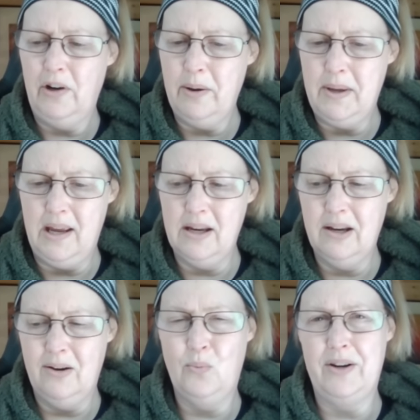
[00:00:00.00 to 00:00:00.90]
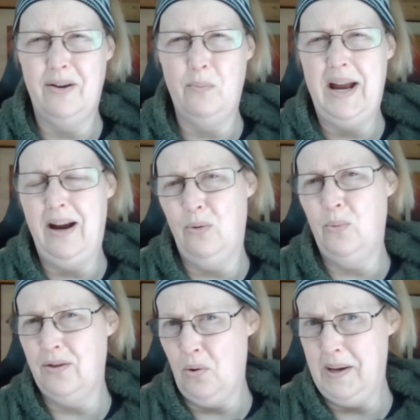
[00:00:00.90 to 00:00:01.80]
follow me when I'm
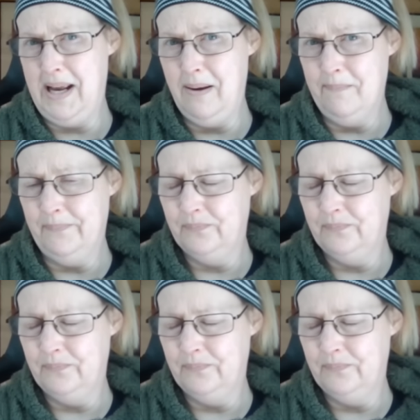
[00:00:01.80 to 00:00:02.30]
out with Ollie